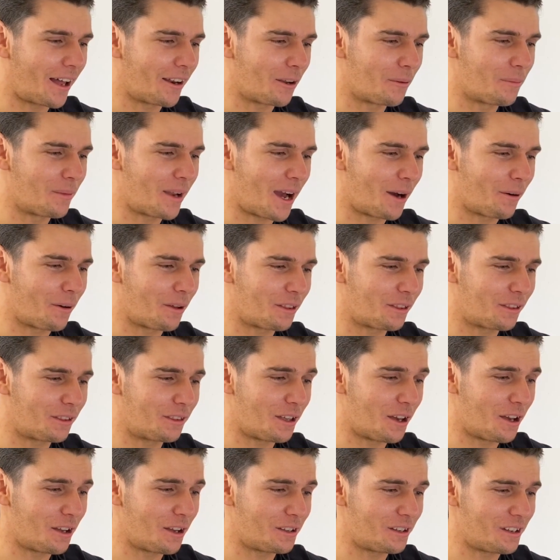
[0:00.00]
I'm now at
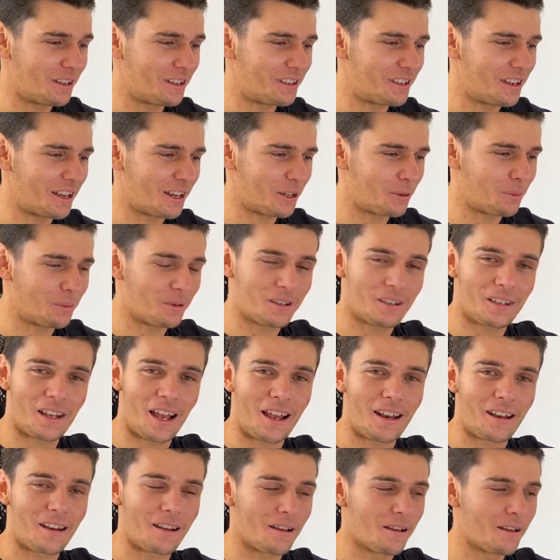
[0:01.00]

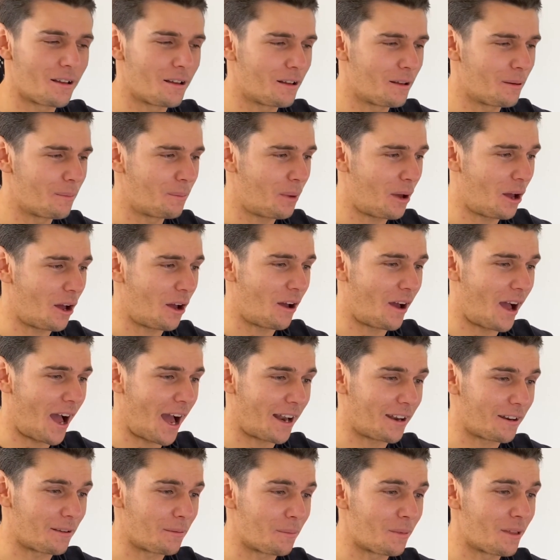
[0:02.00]
36% per
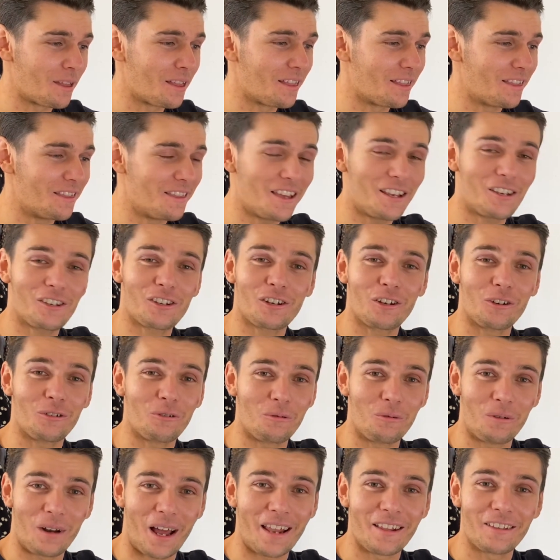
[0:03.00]
annum. This could
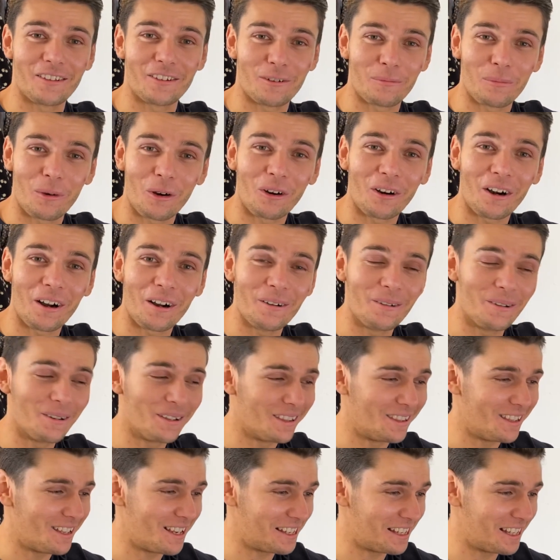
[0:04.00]
all end tomorrow.
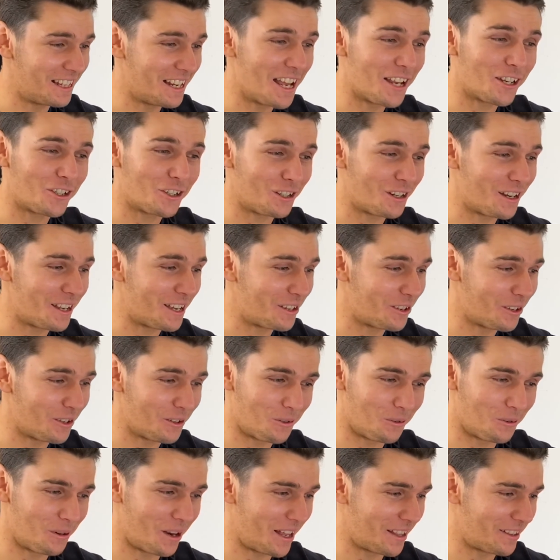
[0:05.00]
This literally could
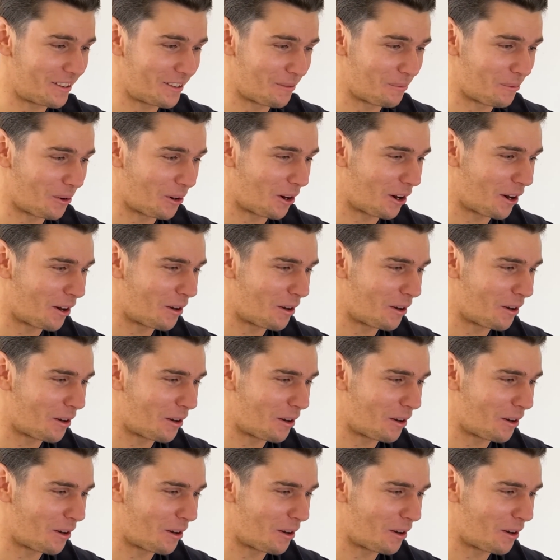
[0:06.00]
all end tomorrow.